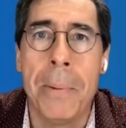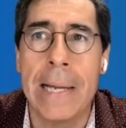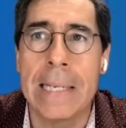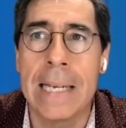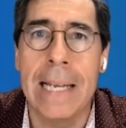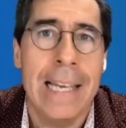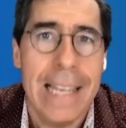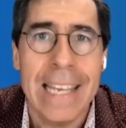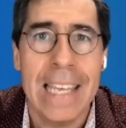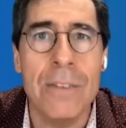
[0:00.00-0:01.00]
But
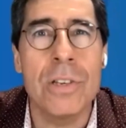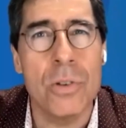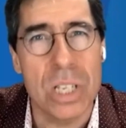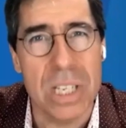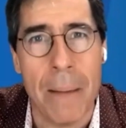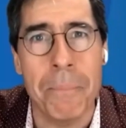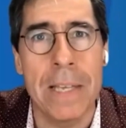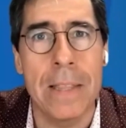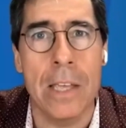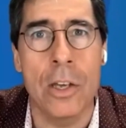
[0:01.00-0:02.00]
it gives you
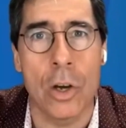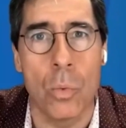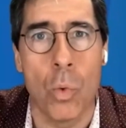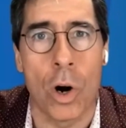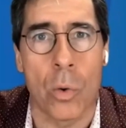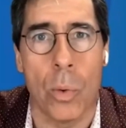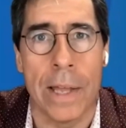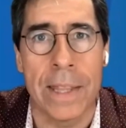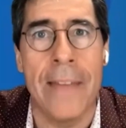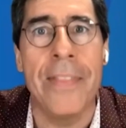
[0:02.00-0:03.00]
something that you can work
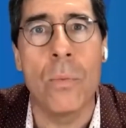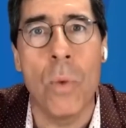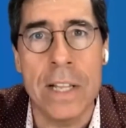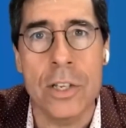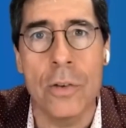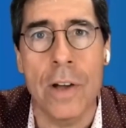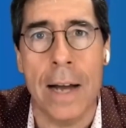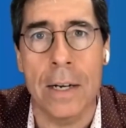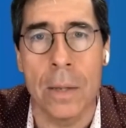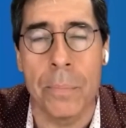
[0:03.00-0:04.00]
with. And then once you've
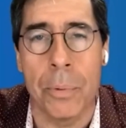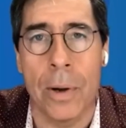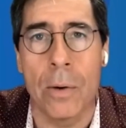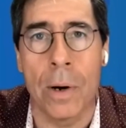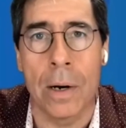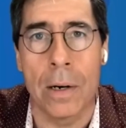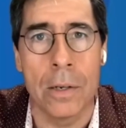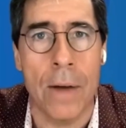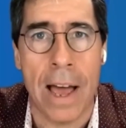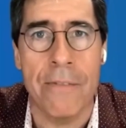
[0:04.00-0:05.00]
gotten to the point where
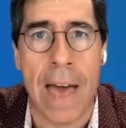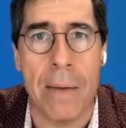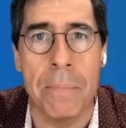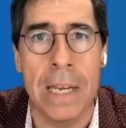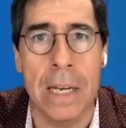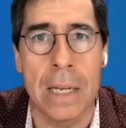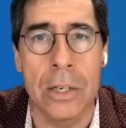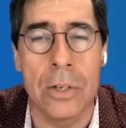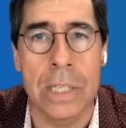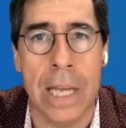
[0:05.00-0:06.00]
you have that meeting
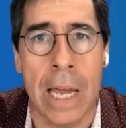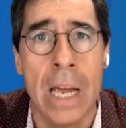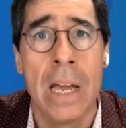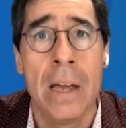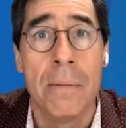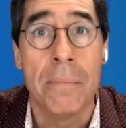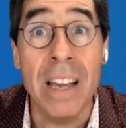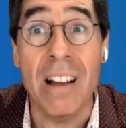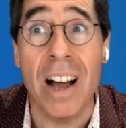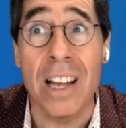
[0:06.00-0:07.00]
and you say,
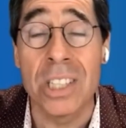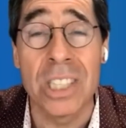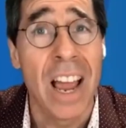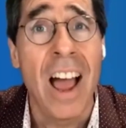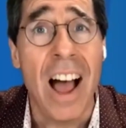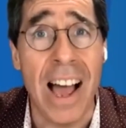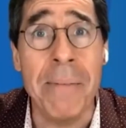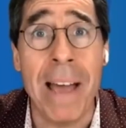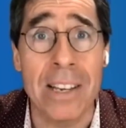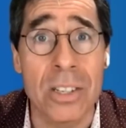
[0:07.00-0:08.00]
my gosh,
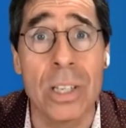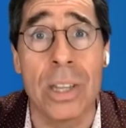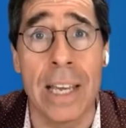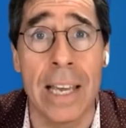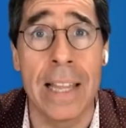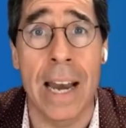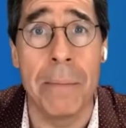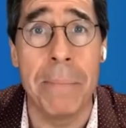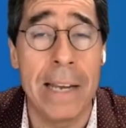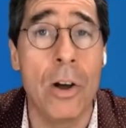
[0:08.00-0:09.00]
I'm actually thinking that
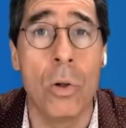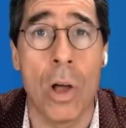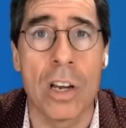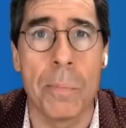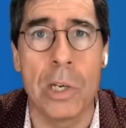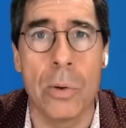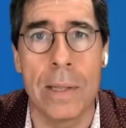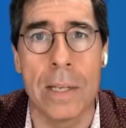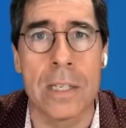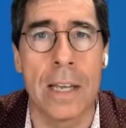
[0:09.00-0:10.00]
I may no longer be
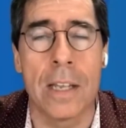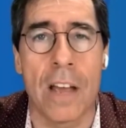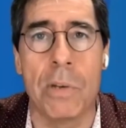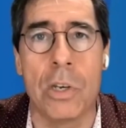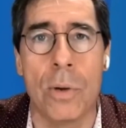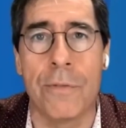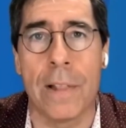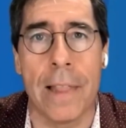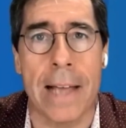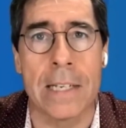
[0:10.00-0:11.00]
doing this thing that I've been doing
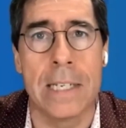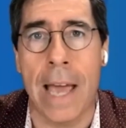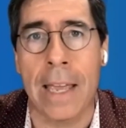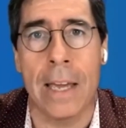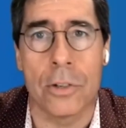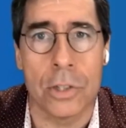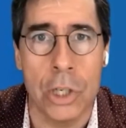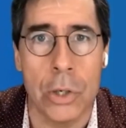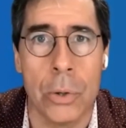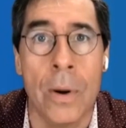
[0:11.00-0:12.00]
for the last decade or
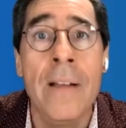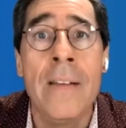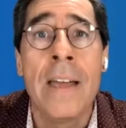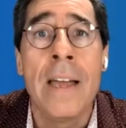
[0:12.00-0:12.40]
two.